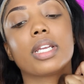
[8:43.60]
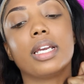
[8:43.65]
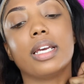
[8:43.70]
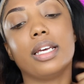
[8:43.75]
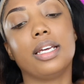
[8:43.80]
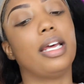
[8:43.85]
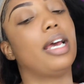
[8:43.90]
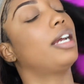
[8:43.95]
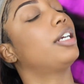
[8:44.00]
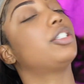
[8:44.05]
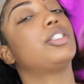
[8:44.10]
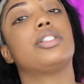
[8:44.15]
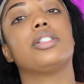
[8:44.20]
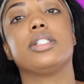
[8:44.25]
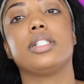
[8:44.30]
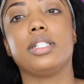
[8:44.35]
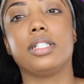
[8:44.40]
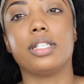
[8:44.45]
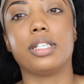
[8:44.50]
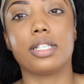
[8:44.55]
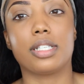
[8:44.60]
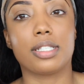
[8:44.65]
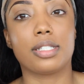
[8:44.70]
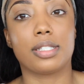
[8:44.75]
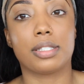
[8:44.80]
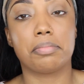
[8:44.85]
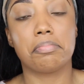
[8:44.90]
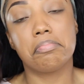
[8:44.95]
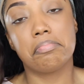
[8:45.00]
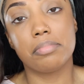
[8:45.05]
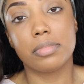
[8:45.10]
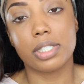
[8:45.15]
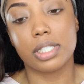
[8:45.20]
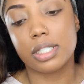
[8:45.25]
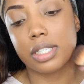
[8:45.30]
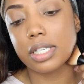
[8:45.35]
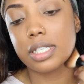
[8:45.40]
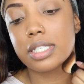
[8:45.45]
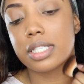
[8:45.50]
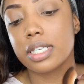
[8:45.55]
actually looks
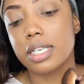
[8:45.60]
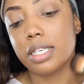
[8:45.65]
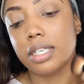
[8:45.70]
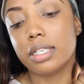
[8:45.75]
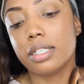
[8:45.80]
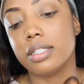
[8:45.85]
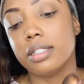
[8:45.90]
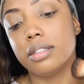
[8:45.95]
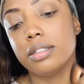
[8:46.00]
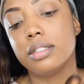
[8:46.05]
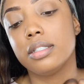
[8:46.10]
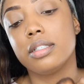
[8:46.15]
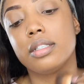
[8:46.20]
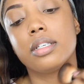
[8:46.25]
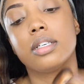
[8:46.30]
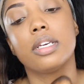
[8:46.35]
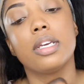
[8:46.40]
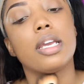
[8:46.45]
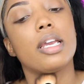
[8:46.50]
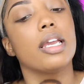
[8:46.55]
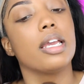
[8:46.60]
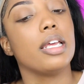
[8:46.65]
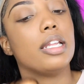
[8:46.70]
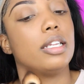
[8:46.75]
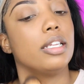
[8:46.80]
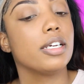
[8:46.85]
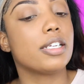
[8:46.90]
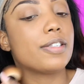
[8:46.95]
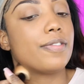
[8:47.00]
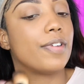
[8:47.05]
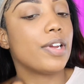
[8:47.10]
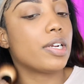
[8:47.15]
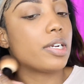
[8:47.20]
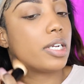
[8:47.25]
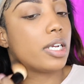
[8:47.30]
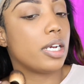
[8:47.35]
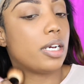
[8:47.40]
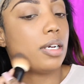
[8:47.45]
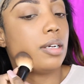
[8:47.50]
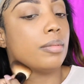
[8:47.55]
good. It looks
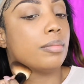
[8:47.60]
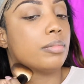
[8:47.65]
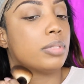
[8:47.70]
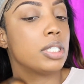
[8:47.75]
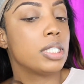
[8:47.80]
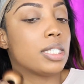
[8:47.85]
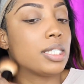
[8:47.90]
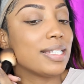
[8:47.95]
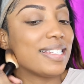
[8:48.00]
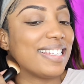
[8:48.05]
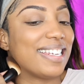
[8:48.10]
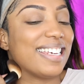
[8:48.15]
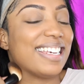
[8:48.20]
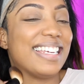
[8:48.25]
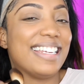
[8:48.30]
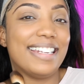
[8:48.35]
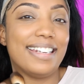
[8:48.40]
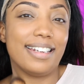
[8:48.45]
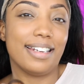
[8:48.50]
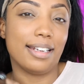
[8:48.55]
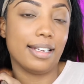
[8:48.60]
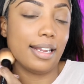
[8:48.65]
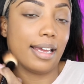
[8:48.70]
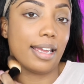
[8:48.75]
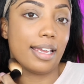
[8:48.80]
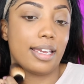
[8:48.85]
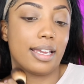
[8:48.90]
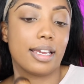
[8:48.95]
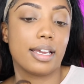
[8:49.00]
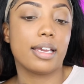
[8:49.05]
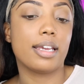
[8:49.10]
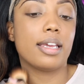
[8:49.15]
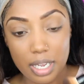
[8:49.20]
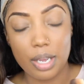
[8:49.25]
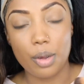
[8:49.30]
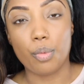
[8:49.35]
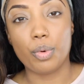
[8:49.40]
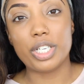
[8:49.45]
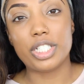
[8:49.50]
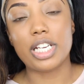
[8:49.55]
very skin-like,
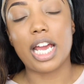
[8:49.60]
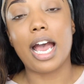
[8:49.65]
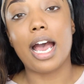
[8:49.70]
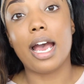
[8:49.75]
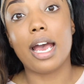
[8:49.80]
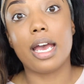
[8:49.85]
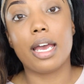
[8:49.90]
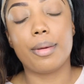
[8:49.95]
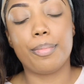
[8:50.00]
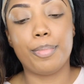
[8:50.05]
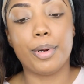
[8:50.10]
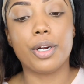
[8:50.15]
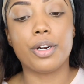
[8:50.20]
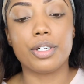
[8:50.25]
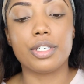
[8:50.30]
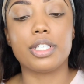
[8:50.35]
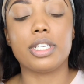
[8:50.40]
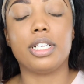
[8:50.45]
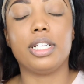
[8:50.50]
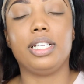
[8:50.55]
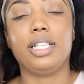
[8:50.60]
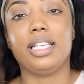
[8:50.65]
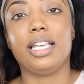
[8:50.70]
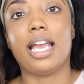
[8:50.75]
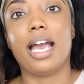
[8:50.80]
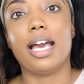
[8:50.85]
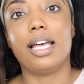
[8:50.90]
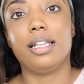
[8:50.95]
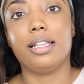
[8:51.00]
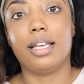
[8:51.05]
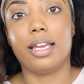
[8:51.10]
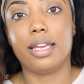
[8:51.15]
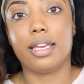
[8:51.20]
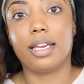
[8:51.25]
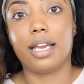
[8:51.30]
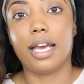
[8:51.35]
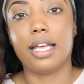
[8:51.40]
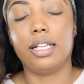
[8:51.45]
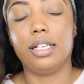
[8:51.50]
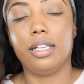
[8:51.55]
which I personally
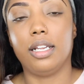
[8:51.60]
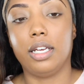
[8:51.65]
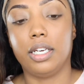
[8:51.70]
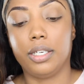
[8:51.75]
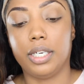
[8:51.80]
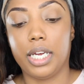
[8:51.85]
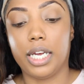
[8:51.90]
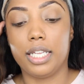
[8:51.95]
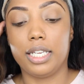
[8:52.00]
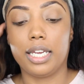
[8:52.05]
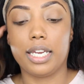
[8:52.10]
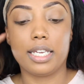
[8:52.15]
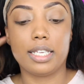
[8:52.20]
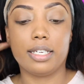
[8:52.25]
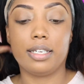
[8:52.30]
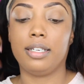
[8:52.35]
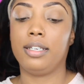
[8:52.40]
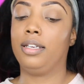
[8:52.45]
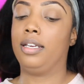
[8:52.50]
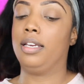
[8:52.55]
like. I like